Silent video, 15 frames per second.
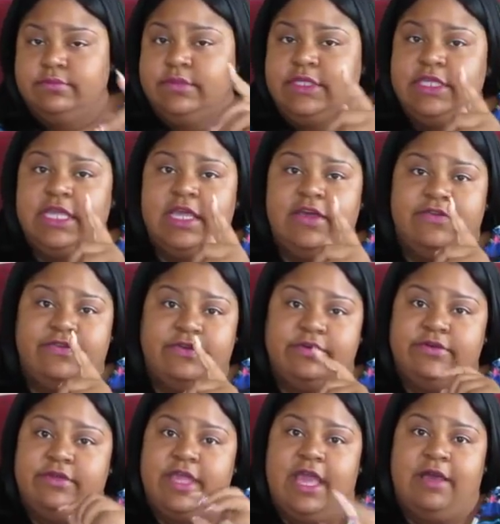Be careful
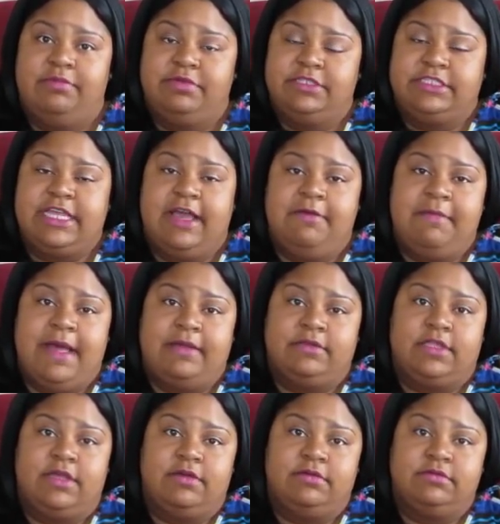who y'all put y'all
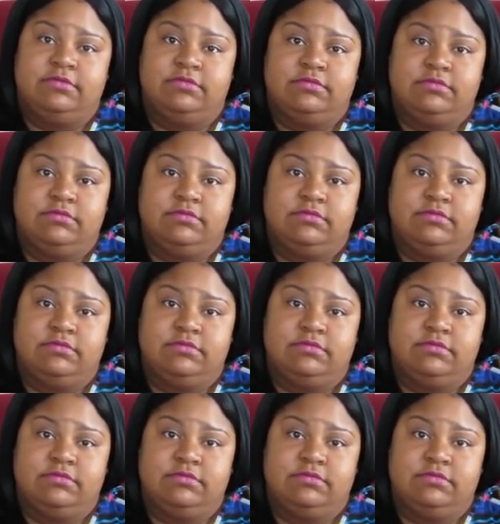mouth on.